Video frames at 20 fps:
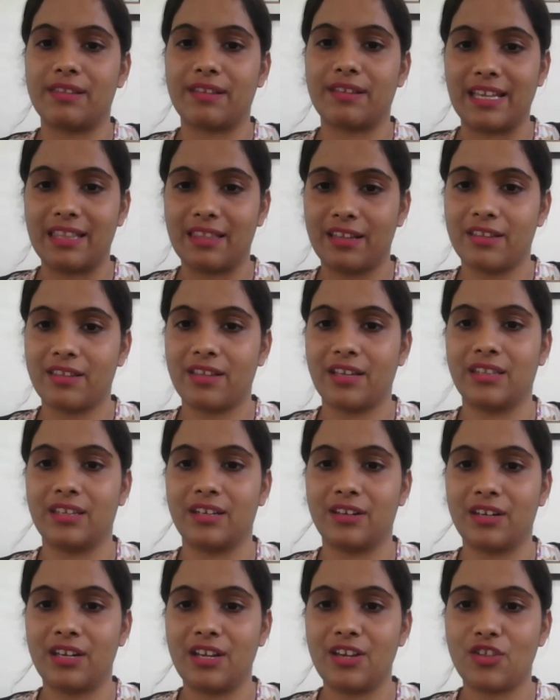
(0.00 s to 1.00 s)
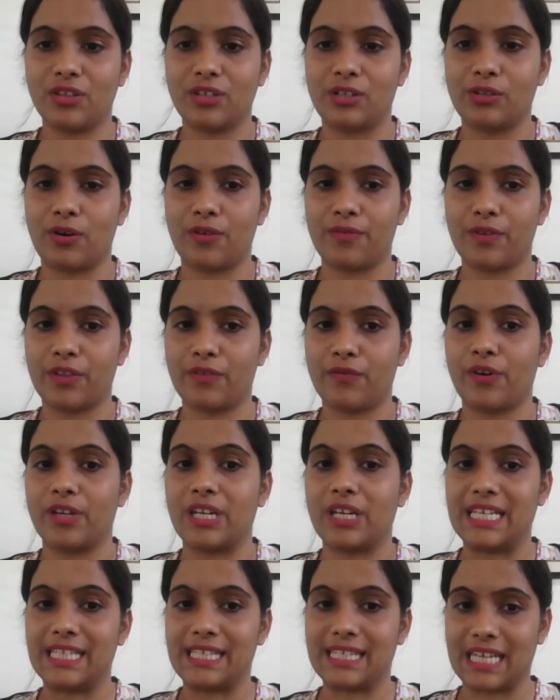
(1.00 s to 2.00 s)
sciences in the regional office for
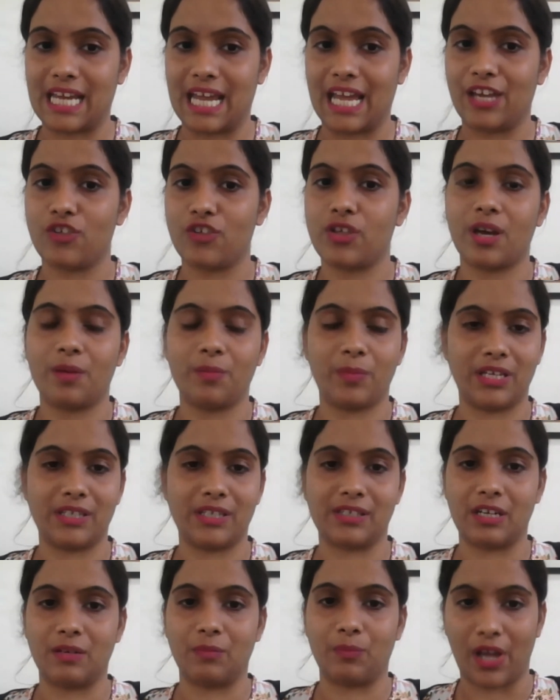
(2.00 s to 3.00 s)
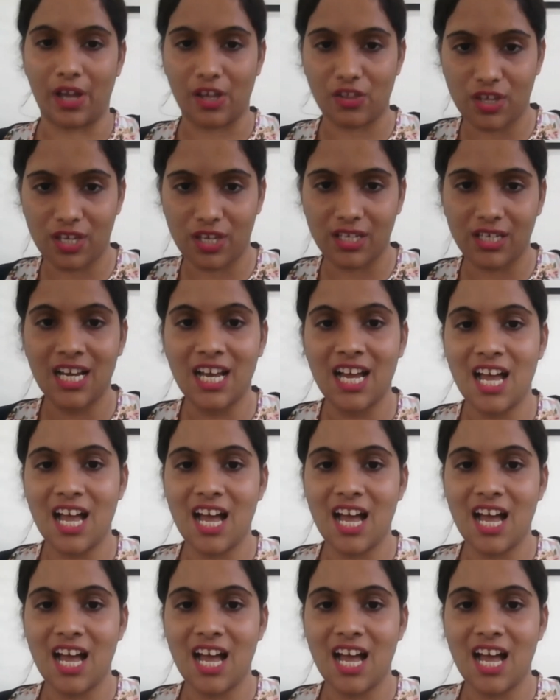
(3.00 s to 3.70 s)
East Asia based in Beijing.